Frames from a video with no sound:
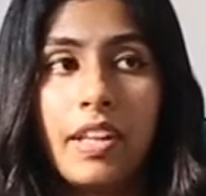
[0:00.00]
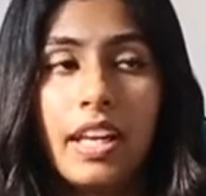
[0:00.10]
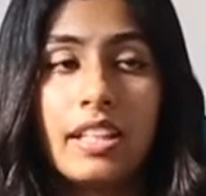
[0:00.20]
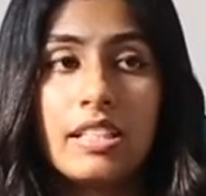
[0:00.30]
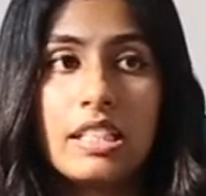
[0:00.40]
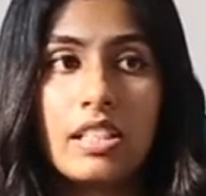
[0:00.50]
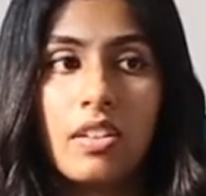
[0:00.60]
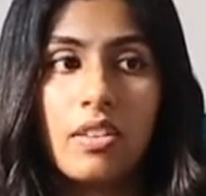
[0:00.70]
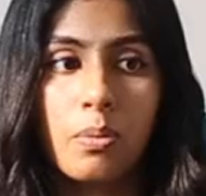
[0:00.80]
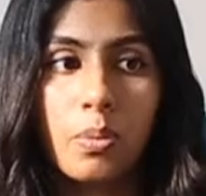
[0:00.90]
and
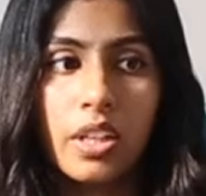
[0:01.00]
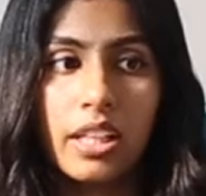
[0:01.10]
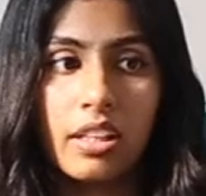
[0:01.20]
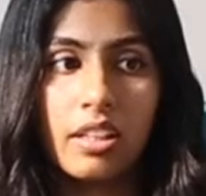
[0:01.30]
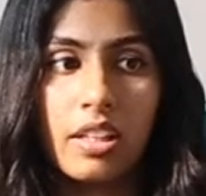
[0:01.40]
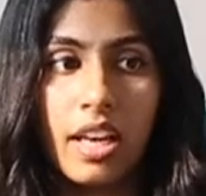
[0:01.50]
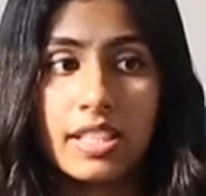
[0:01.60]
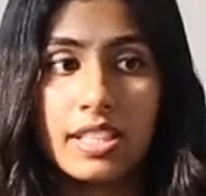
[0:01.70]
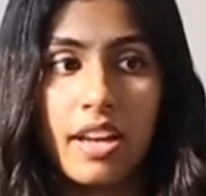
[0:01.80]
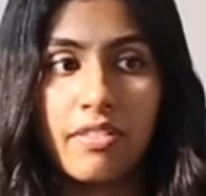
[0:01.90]
the work
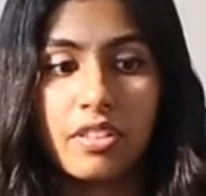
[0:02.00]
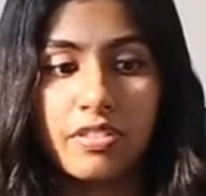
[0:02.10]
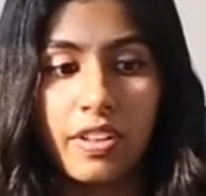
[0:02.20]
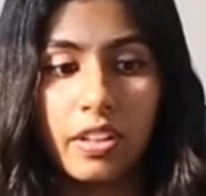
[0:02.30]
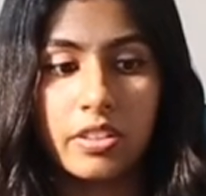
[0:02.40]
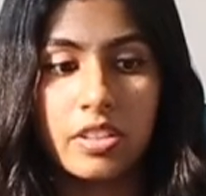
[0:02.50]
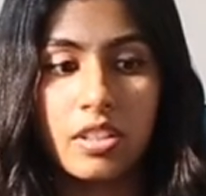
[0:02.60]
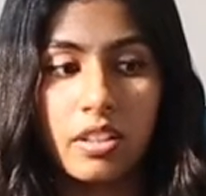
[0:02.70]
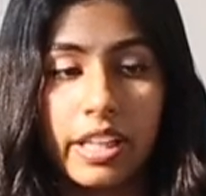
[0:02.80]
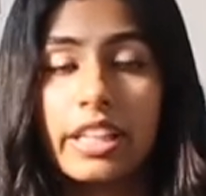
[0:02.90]
has never felt
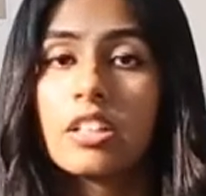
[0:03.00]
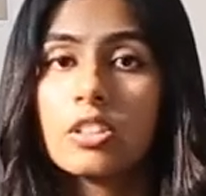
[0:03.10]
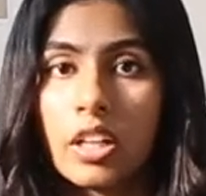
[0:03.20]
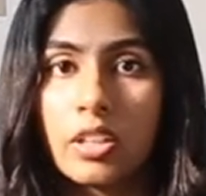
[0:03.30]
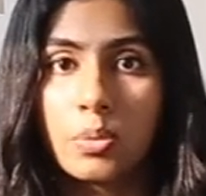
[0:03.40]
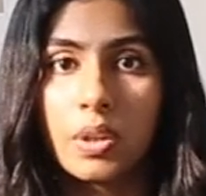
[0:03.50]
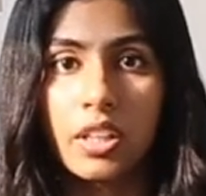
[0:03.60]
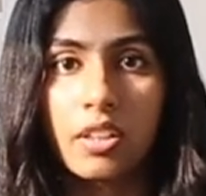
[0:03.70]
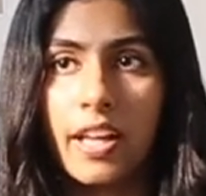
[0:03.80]
like grunt work.